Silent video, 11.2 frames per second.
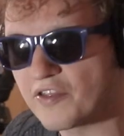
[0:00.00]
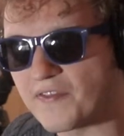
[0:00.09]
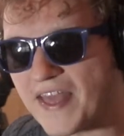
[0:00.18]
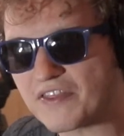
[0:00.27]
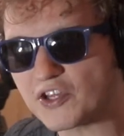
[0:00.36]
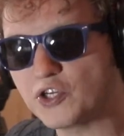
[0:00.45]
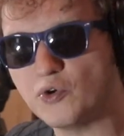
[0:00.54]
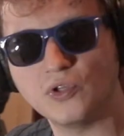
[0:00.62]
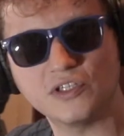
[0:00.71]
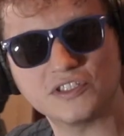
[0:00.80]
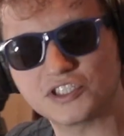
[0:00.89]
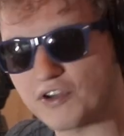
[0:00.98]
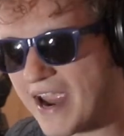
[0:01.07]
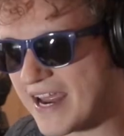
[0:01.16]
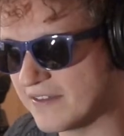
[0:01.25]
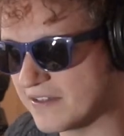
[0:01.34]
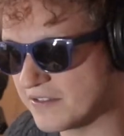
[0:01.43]
That's a cool little
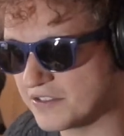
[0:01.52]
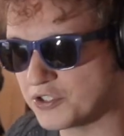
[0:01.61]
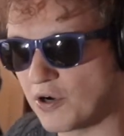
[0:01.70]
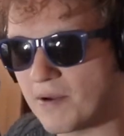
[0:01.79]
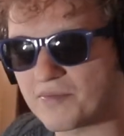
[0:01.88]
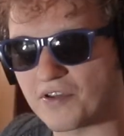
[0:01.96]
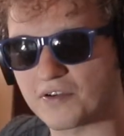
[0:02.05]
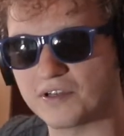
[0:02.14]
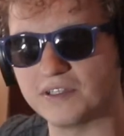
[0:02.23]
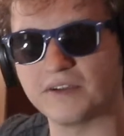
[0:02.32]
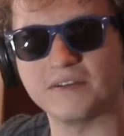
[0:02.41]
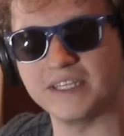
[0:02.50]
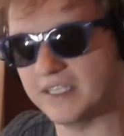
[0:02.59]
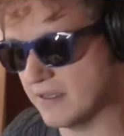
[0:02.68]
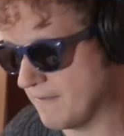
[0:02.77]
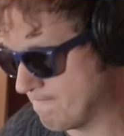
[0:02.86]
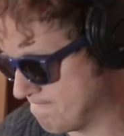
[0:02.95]
track. The drums are clearly
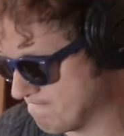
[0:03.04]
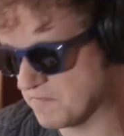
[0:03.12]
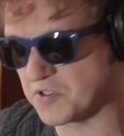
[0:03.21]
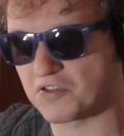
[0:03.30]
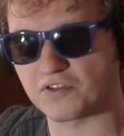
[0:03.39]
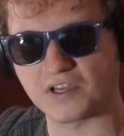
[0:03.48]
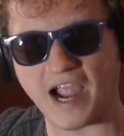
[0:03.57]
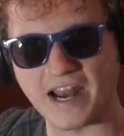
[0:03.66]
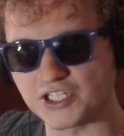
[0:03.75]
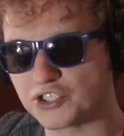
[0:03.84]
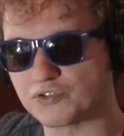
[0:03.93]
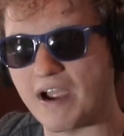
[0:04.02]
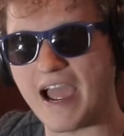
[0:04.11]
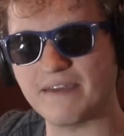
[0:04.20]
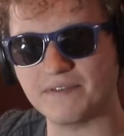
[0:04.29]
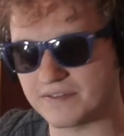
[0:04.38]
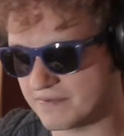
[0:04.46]
just kind of
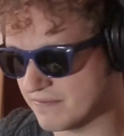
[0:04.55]
driving